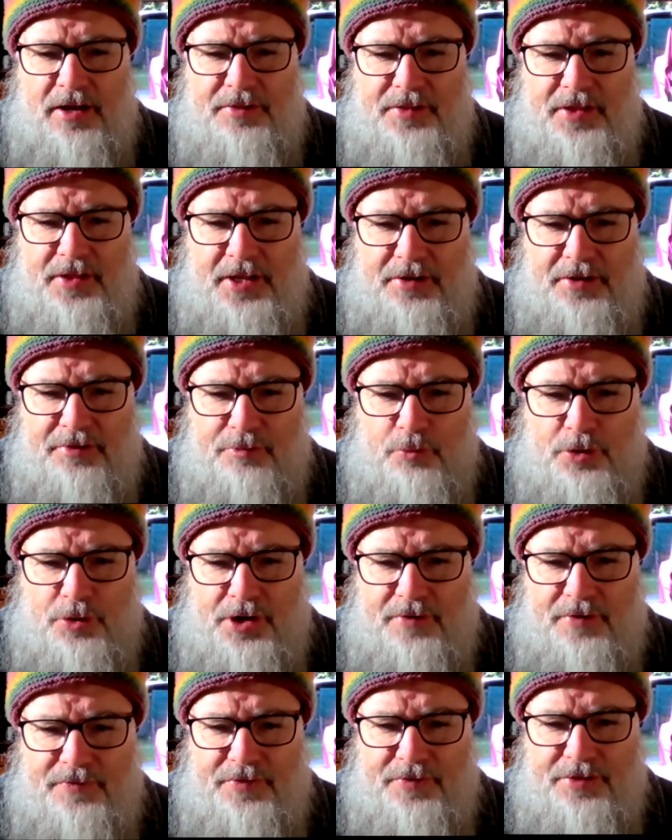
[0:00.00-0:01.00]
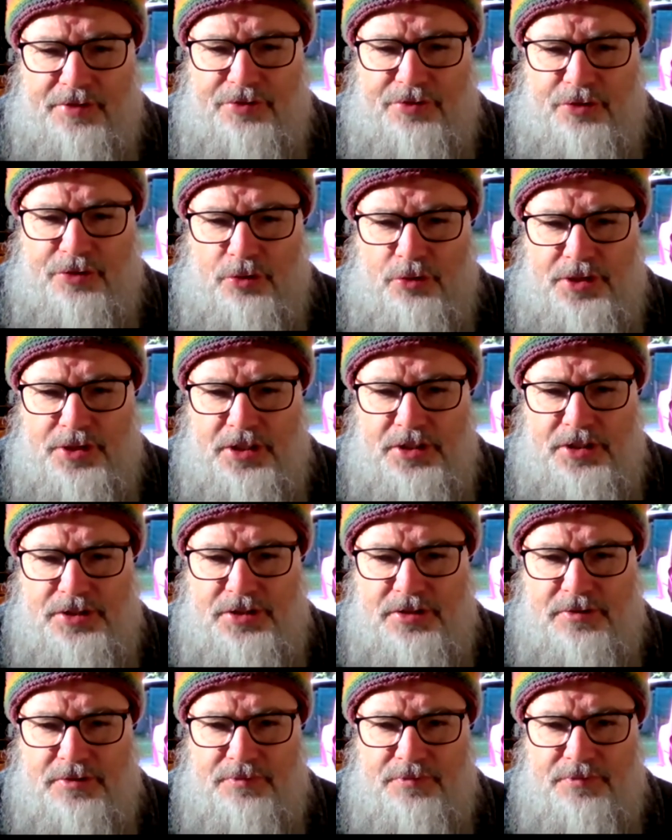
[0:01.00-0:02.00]
and then whatever the thought
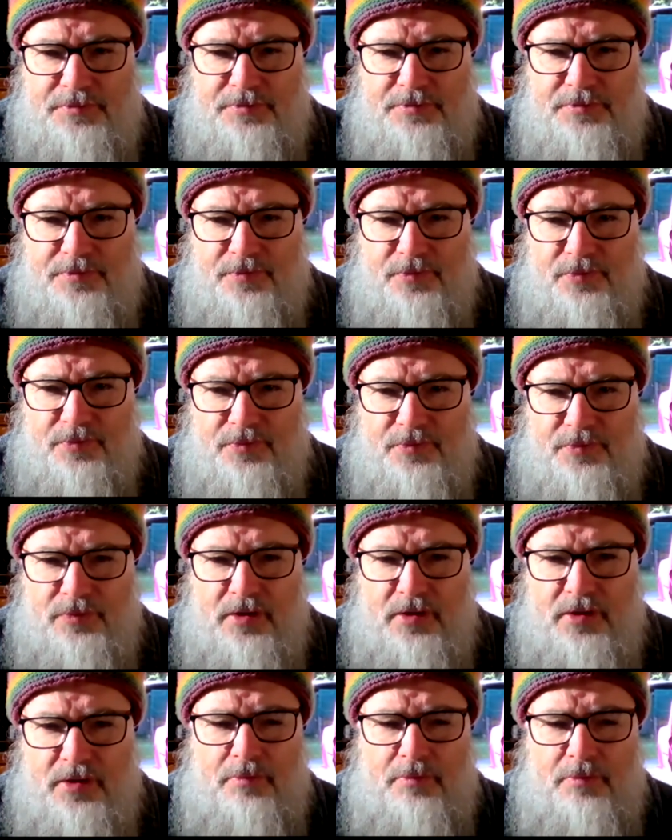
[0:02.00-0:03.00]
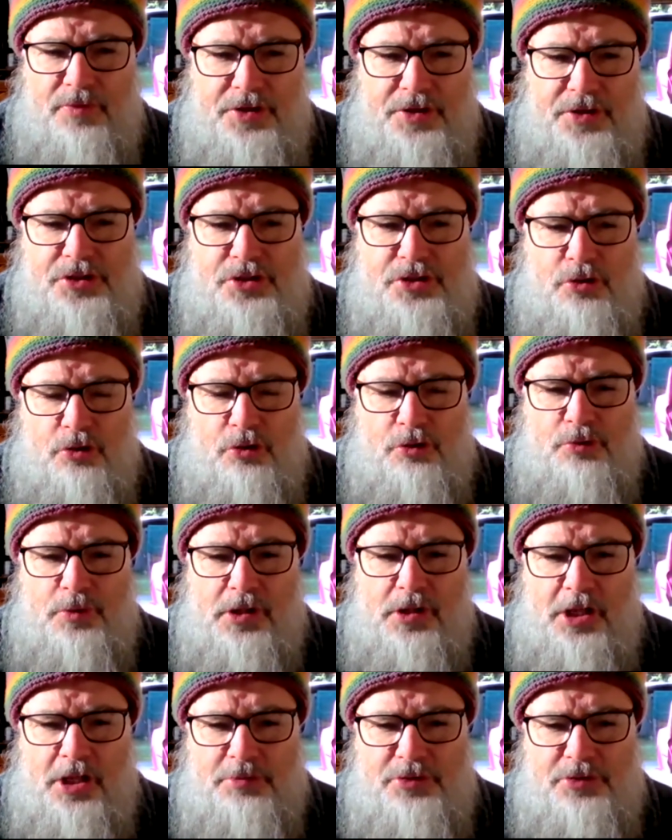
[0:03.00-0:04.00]
is, this thought
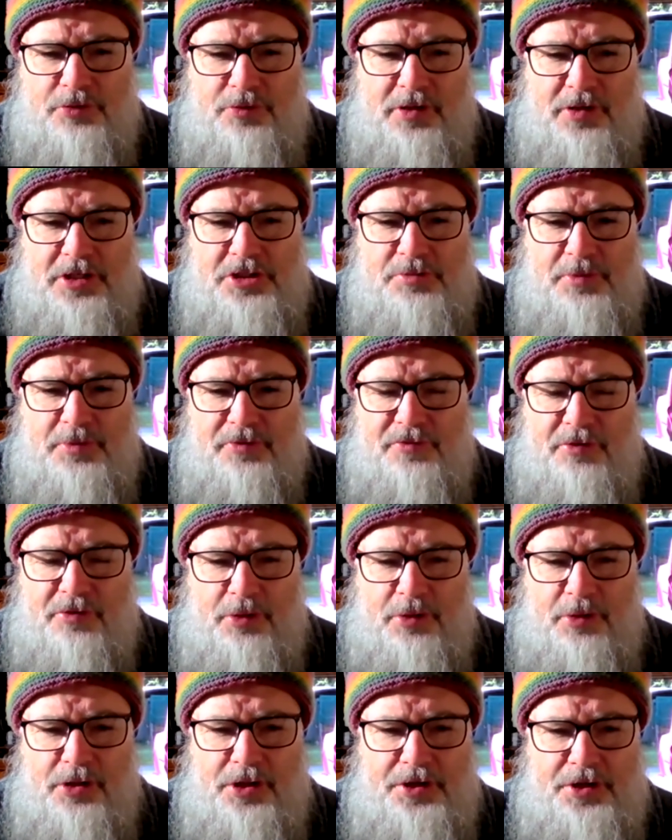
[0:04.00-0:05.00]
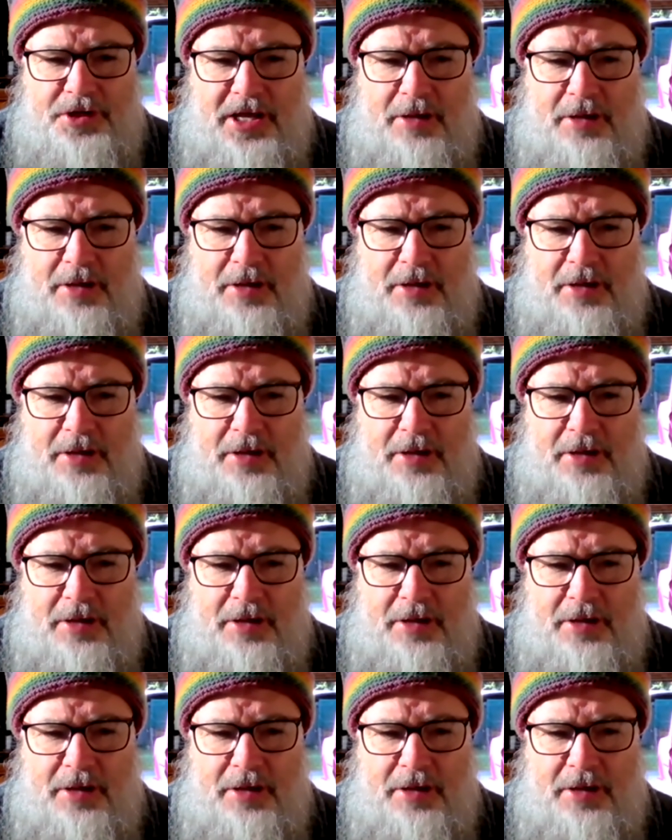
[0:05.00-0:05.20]
will help to release me from all I